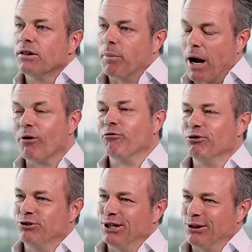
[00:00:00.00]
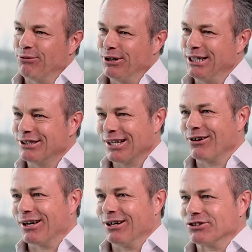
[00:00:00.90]
power of routine 3D cell
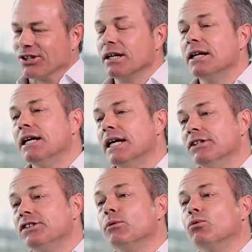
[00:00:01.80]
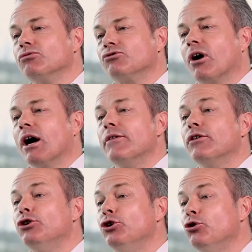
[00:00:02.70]
culture is that it will drive
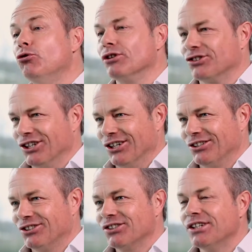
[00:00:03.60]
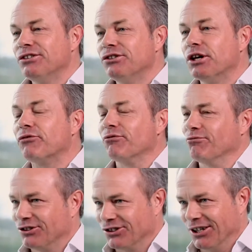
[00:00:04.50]
new research, different
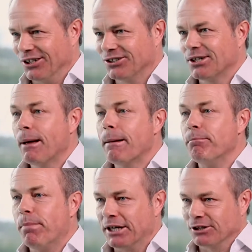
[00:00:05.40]
research, better